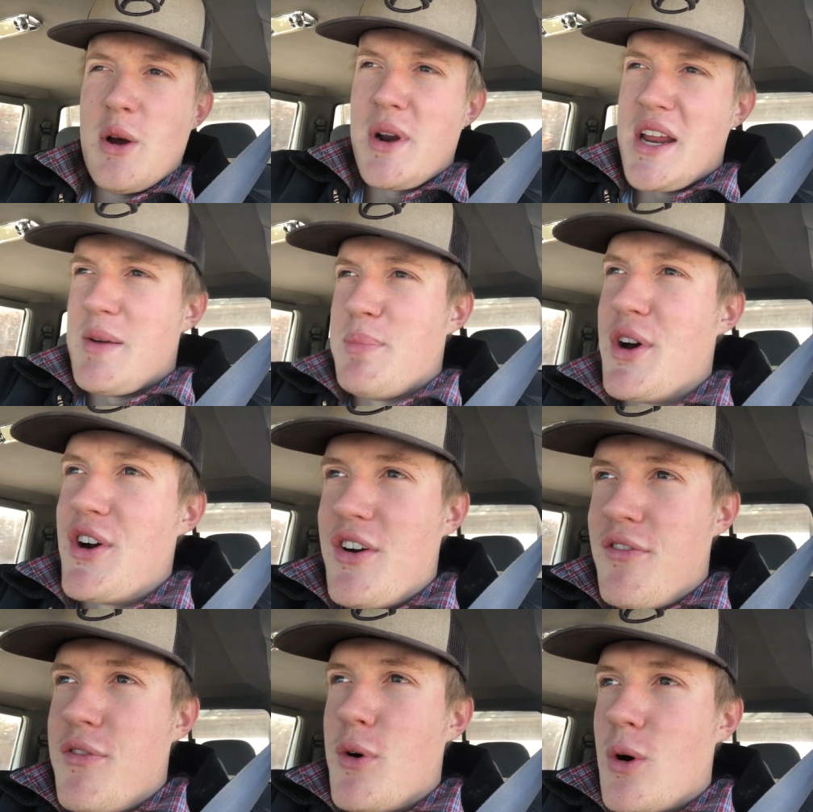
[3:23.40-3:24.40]
Need to put her
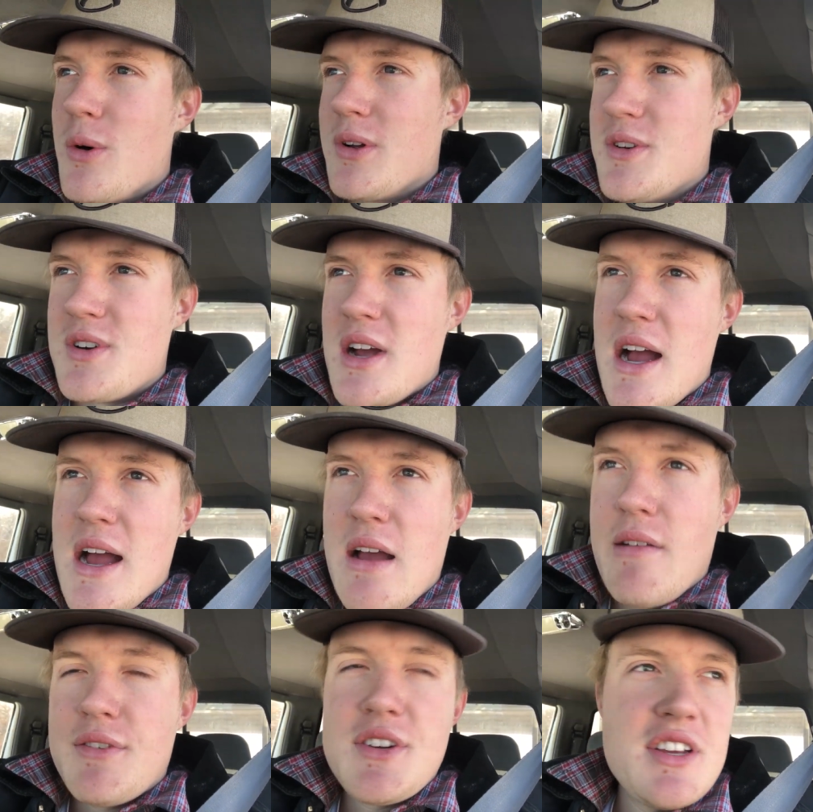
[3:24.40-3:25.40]
in four-wheel
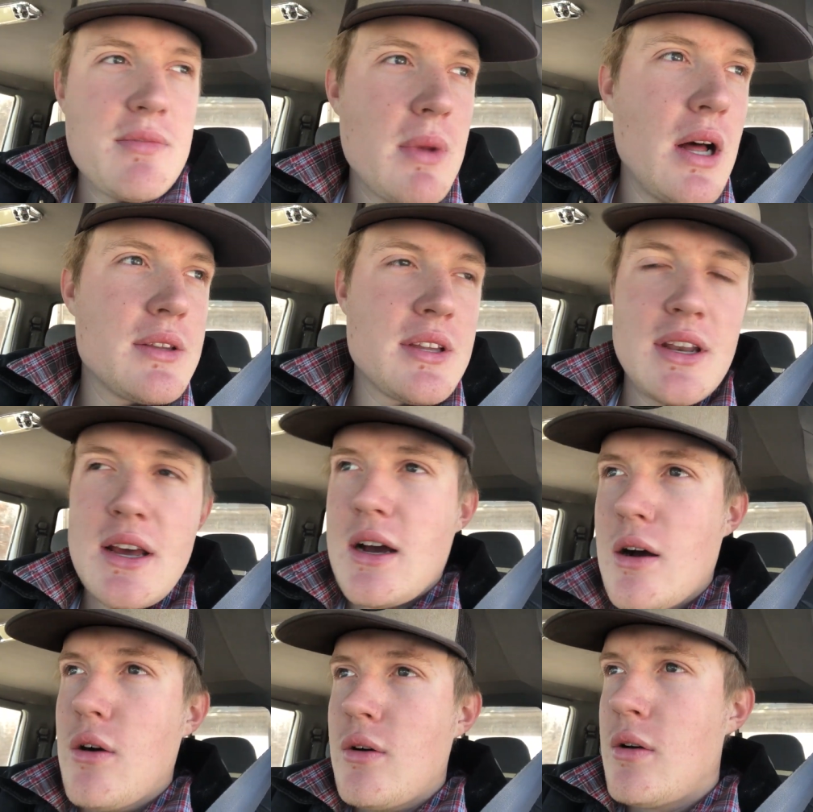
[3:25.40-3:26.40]
drive. She's melting
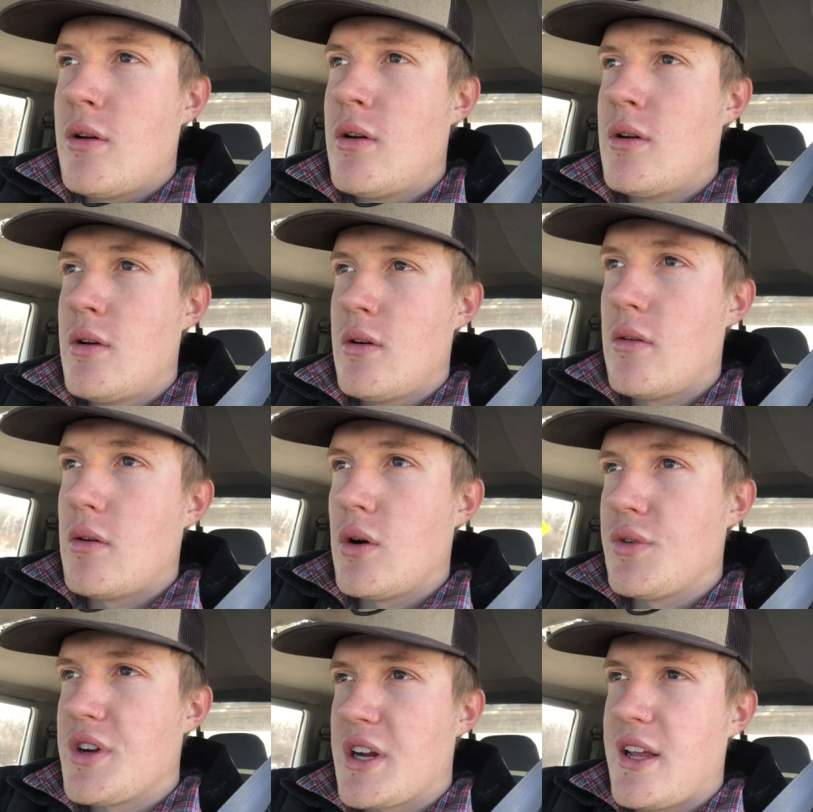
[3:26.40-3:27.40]
now.
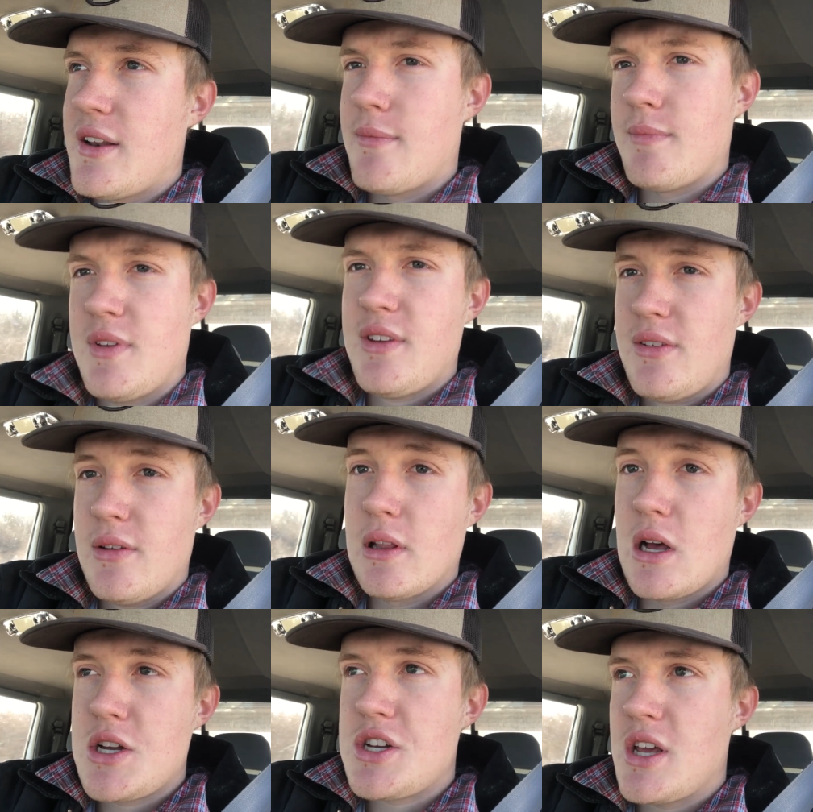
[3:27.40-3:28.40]
Roads are getting
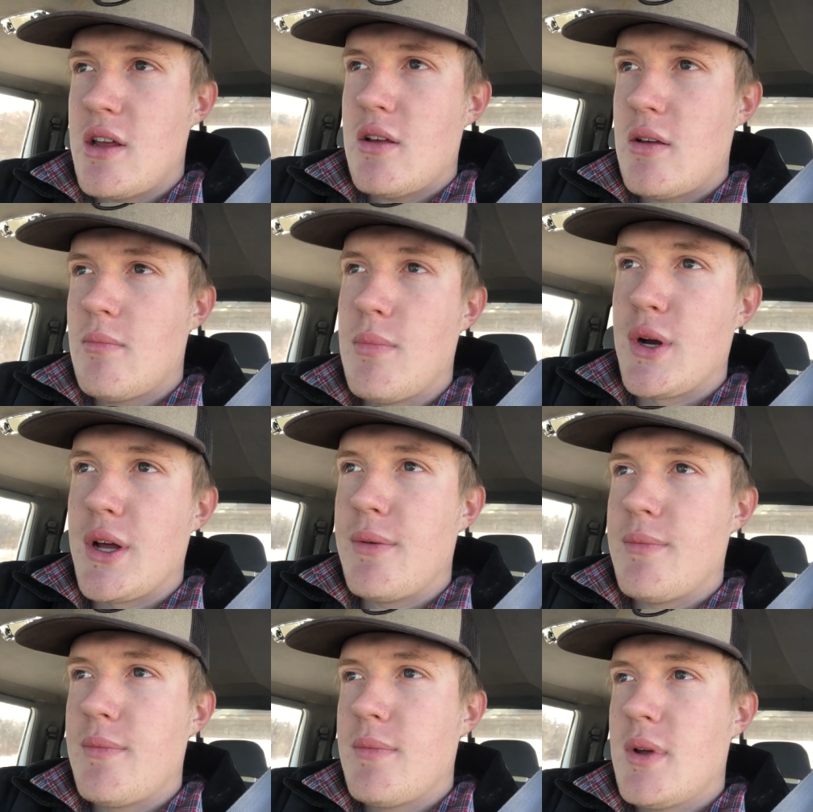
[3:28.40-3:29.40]
slushy, but
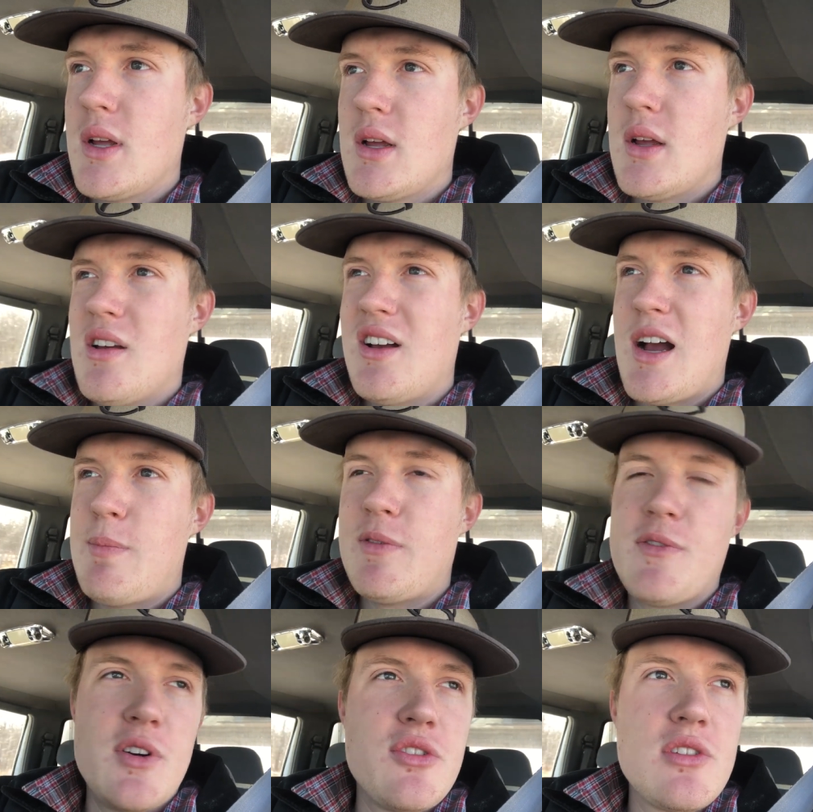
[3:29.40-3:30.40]
I
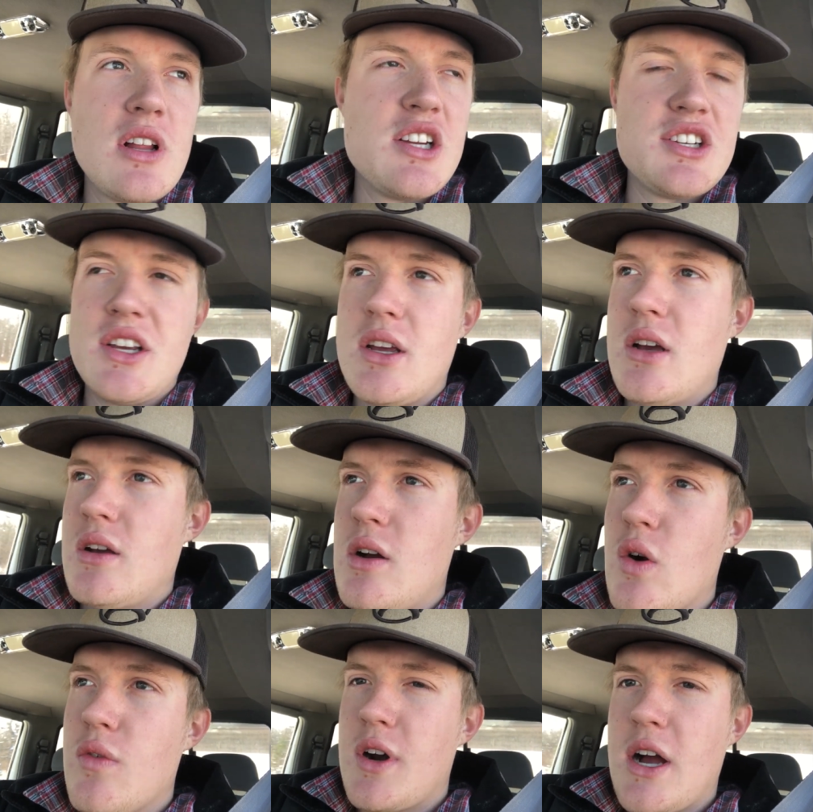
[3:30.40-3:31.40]
prefer slushy
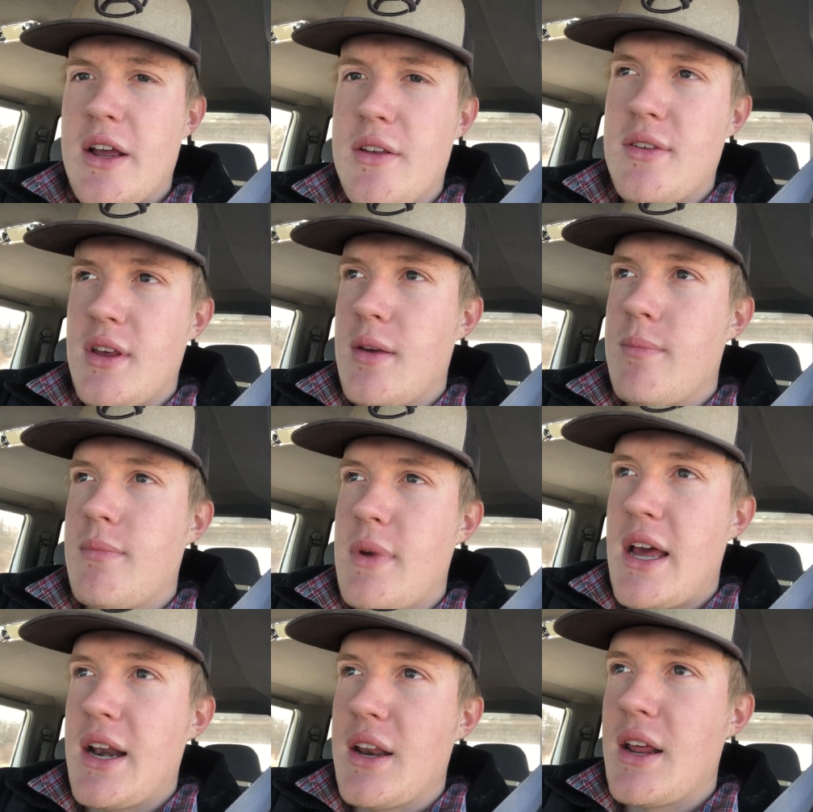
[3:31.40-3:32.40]
over icy
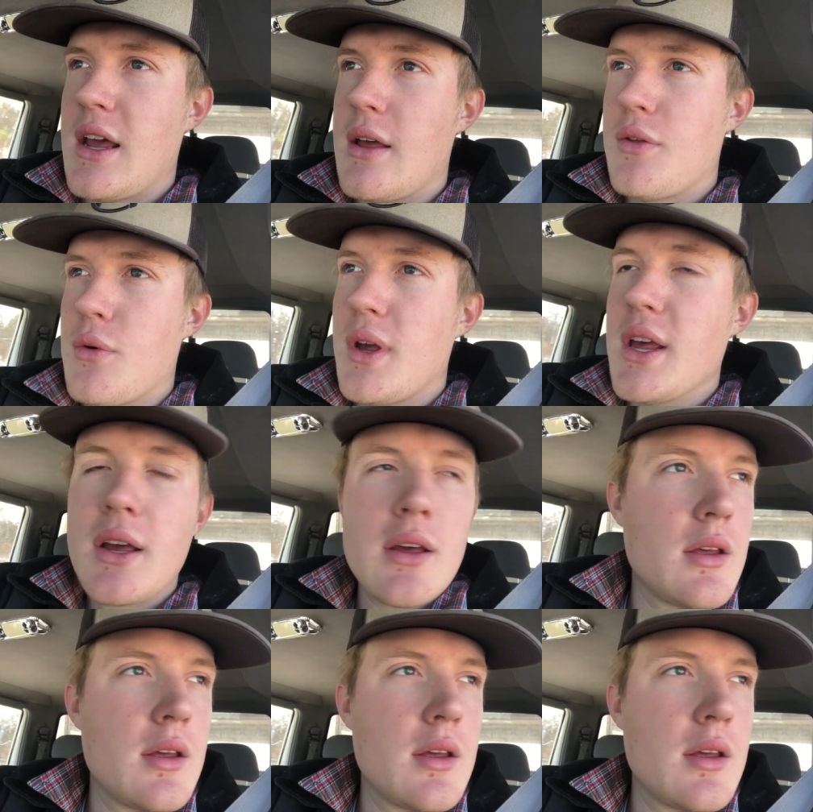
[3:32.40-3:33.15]
any day of the week.